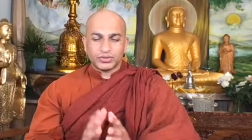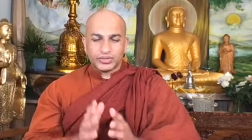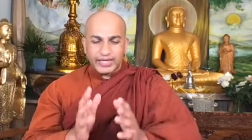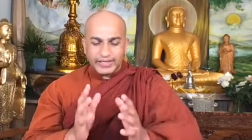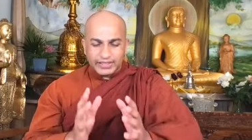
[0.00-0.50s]
So
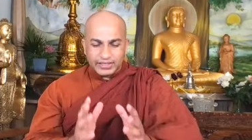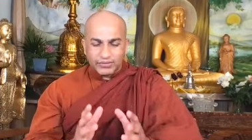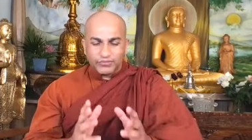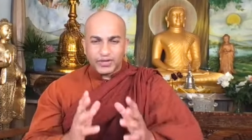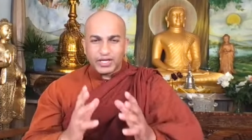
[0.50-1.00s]
that is
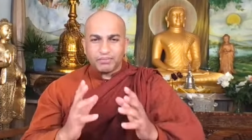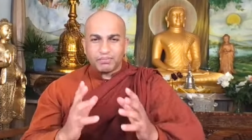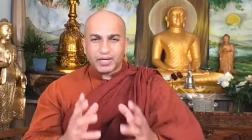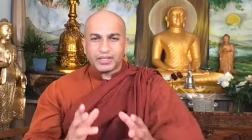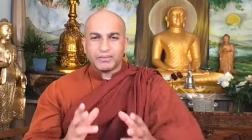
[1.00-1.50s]
the very
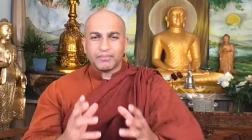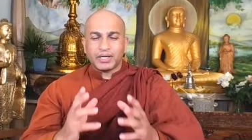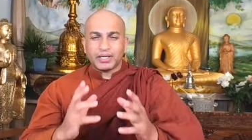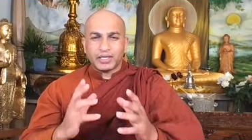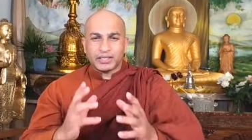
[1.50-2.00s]

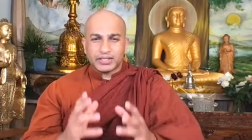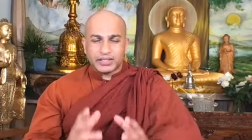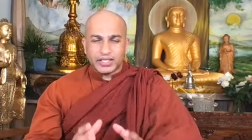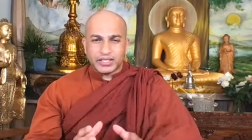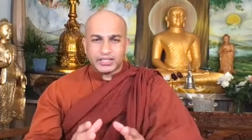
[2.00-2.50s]
fundamental
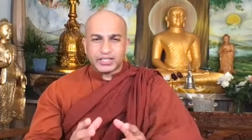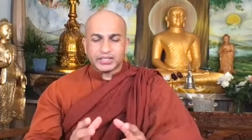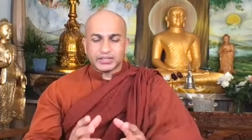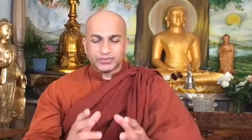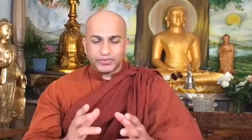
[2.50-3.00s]

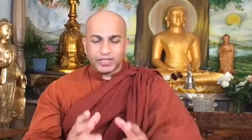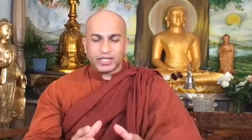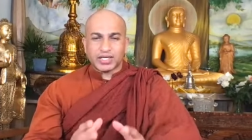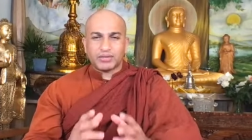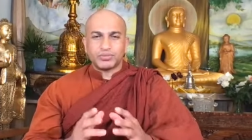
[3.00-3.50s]
teachings when
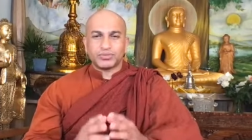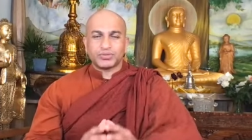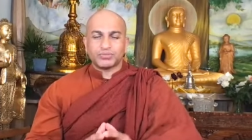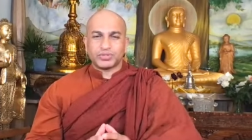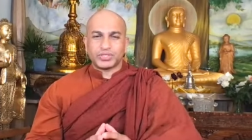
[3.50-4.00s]
it comes to
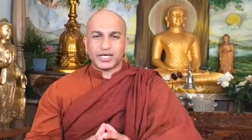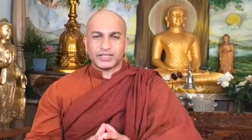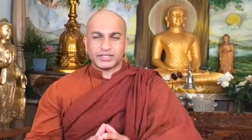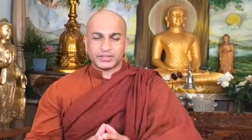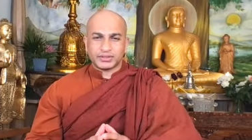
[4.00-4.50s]
the
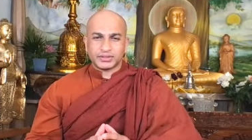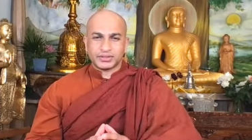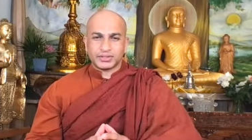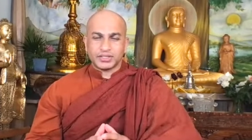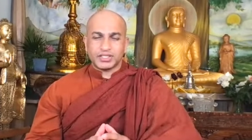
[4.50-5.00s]
Buddha's
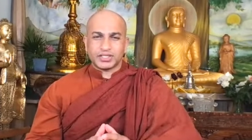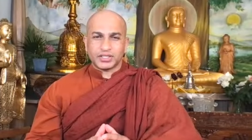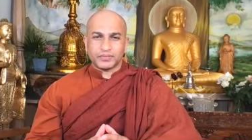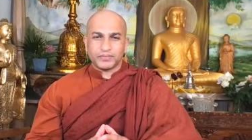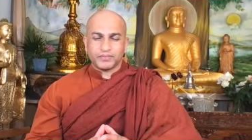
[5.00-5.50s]

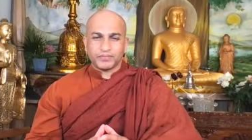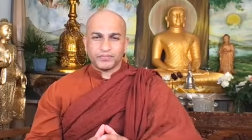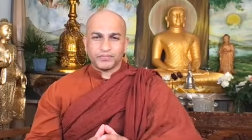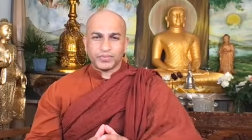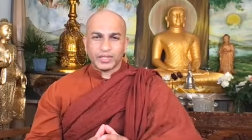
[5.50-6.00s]
teaching.
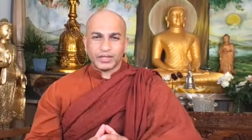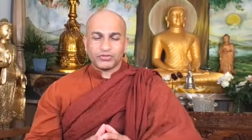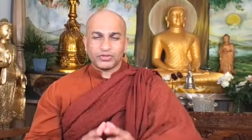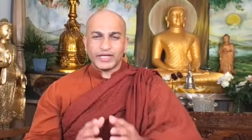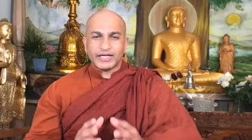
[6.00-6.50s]

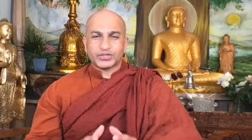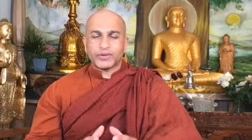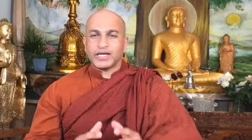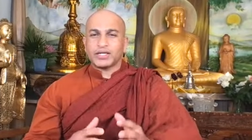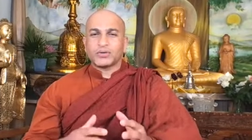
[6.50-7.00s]
So that's
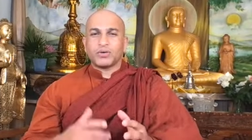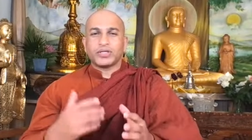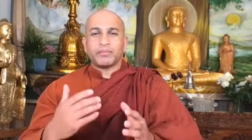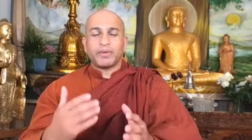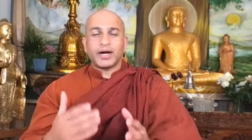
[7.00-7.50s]
why it
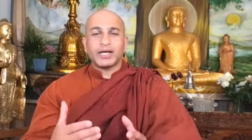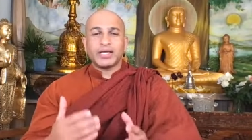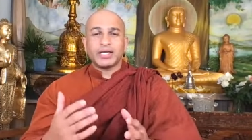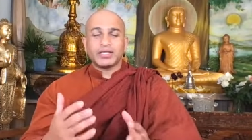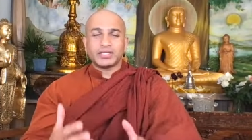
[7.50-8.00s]
called the
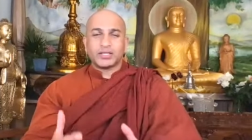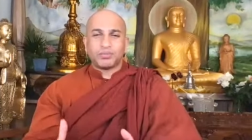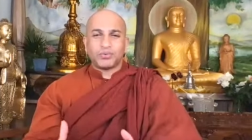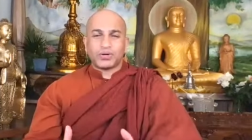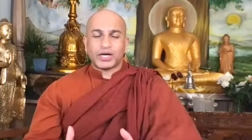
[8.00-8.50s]
mind is the
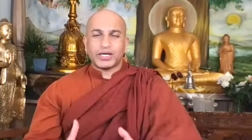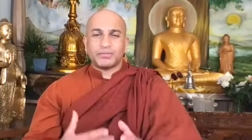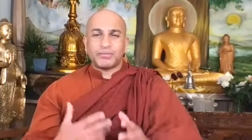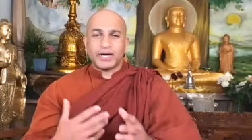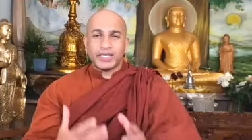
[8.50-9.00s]

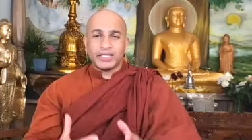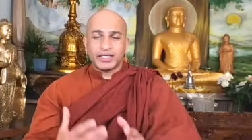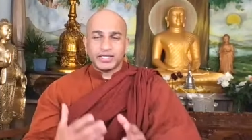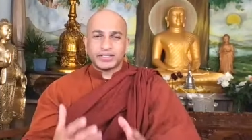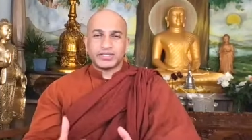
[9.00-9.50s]
Purana,
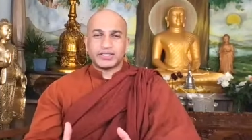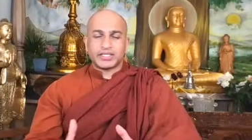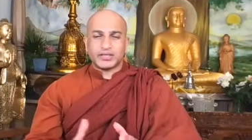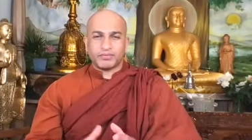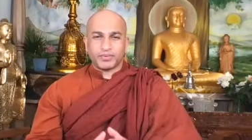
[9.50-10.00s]
mind is the
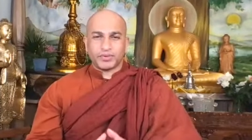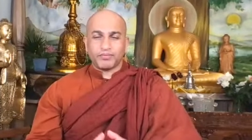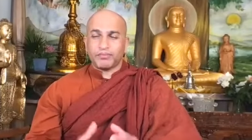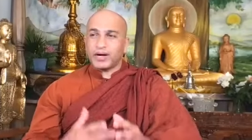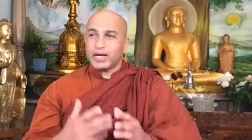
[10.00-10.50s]
chief,
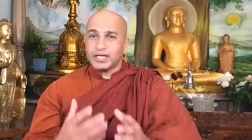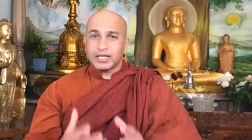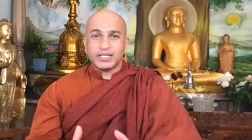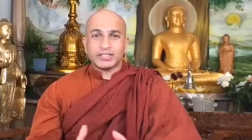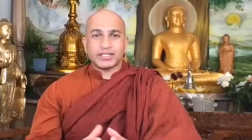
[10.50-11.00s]

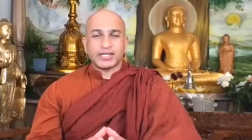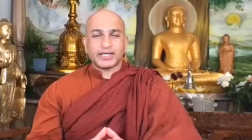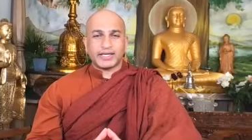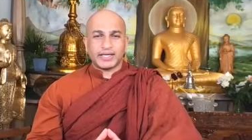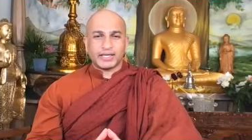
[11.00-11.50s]
mind is the
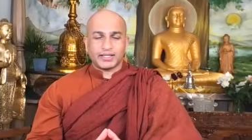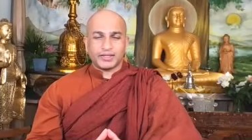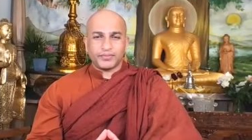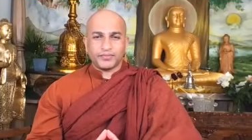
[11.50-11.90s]
creator.